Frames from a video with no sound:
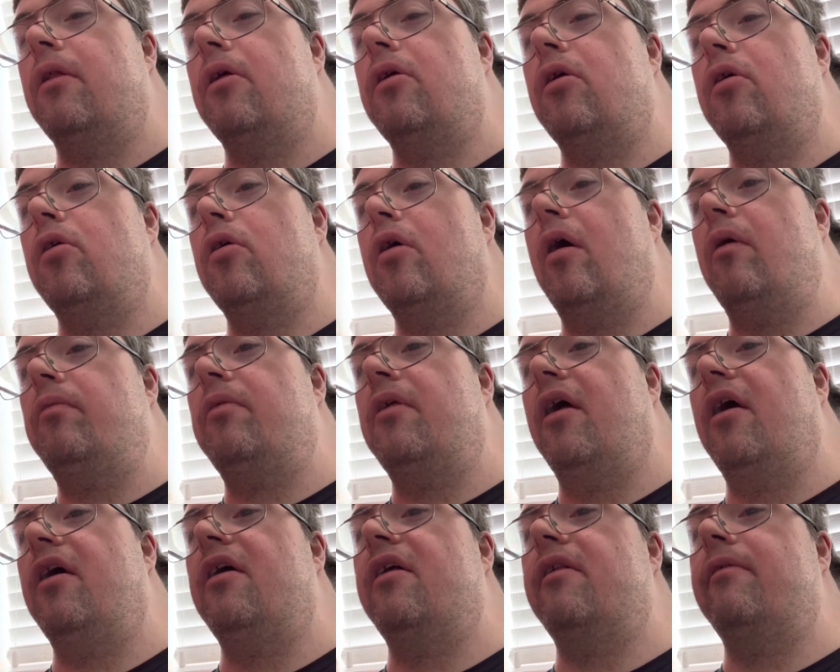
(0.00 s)
you have
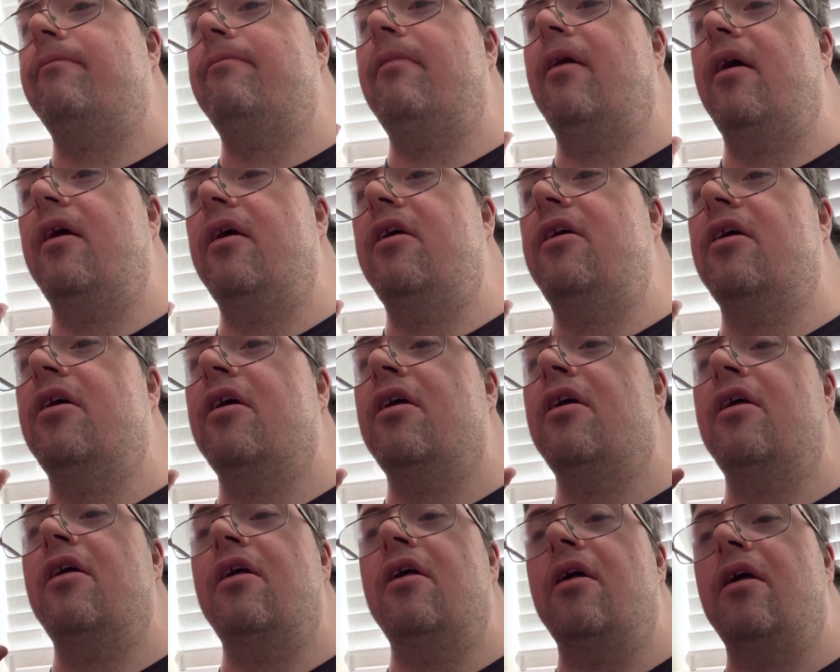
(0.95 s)
there is fake.
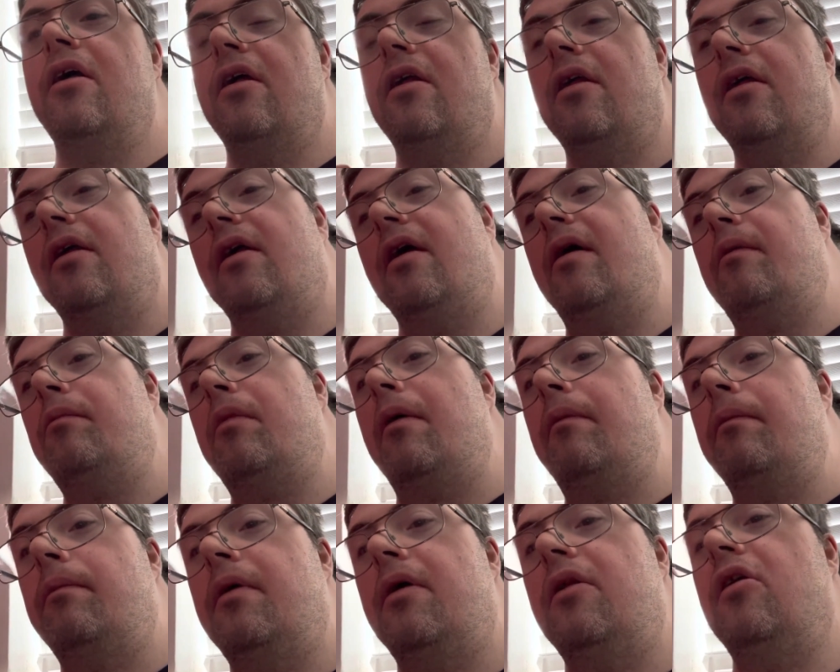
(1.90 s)
And
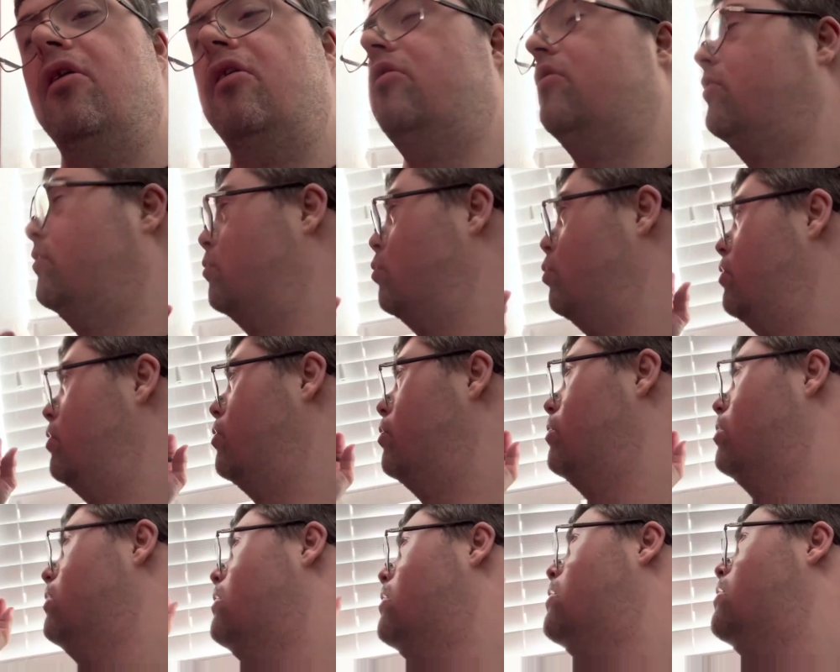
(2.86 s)
my penis is real.